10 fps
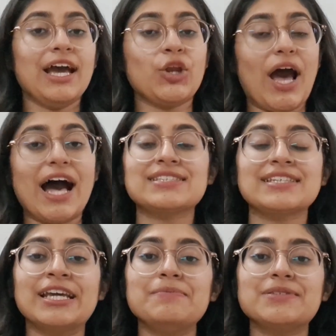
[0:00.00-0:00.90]
Now, as
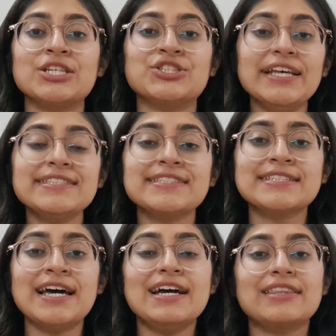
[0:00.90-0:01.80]
the name
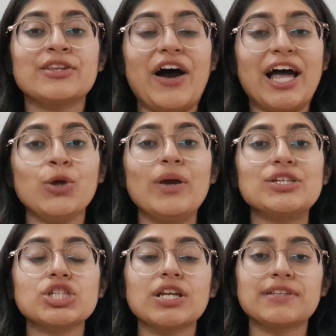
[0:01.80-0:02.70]
suggests, the
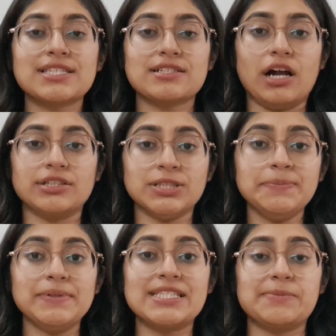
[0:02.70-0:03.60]
valuation of the
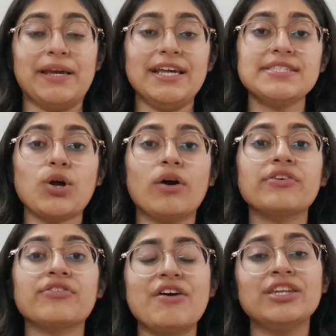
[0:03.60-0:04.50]
startup is based on
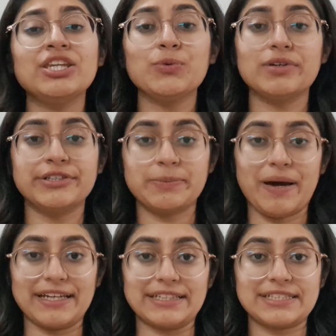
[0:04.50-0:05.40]
the revenue earned
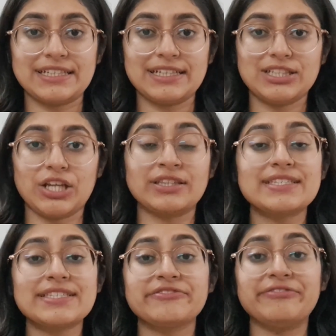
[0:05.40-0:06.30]
by it. Now,
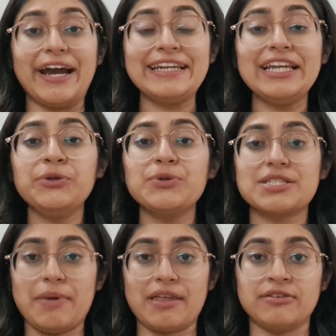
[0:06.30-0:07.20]
this is a widely
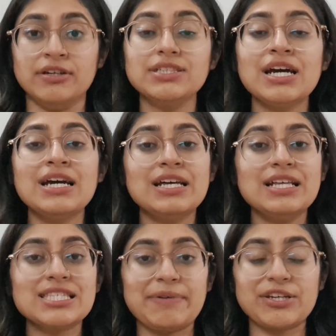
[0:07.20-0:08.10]
used method,
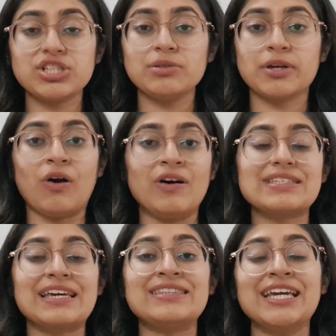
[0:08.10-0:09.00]
especially
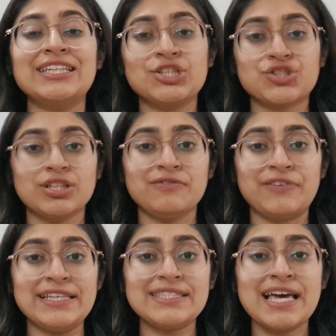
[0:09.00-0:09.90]
because in the initial
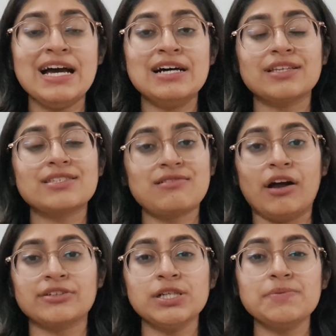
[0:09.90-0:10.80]
phase, the
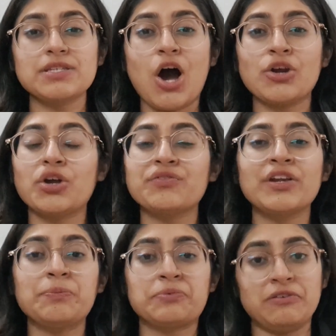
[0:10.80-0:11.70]
startups are not
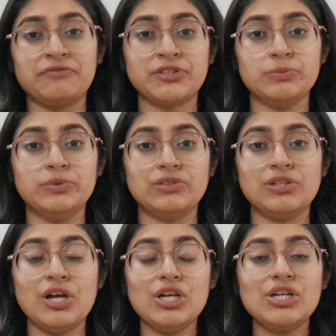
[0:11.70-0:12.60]
very profitable.
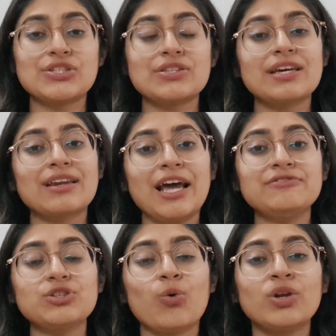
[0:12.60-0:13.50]
So, they're
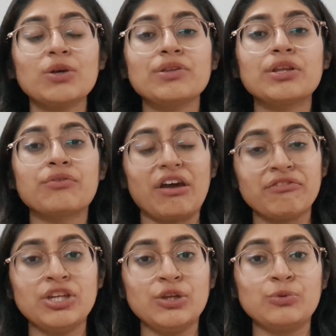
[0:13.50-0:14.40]
left only with the
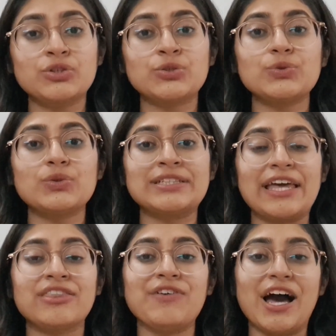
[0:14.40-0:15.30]
revenue to
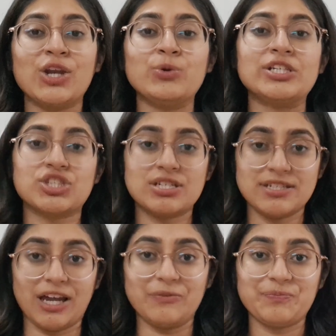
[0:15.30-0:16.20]
get the valuation
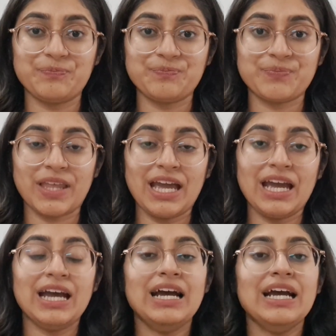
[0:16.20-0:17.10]
done.
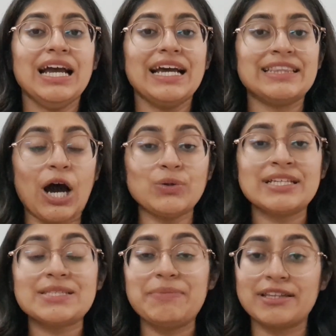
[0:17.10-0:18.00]
Now,
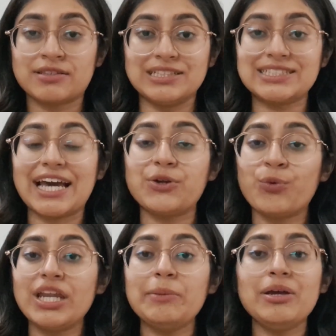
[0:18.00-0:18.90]
this method can
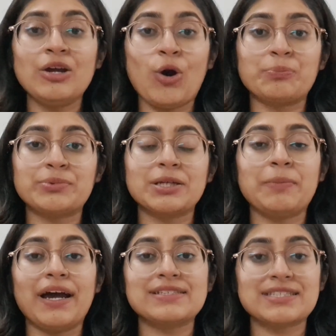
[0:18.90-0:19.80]
only be adopted
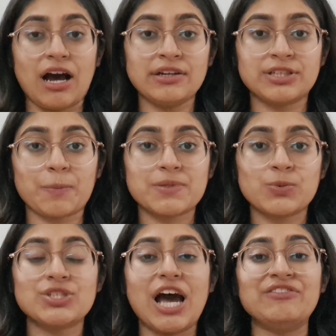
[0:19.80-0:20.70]
by startups
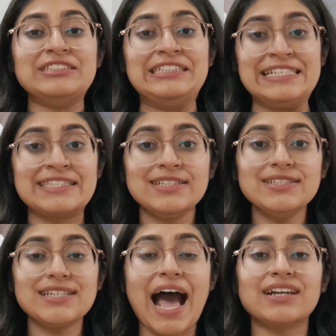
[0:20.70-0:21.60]
which have a
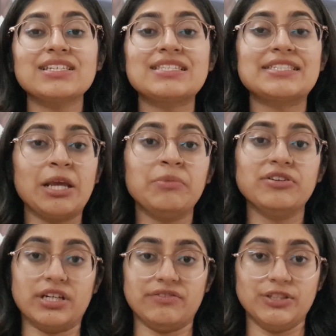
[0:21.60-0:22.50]
decent and a stable
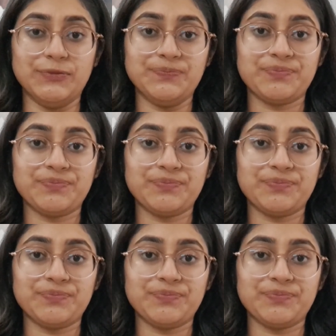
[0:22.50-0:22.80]
revenue.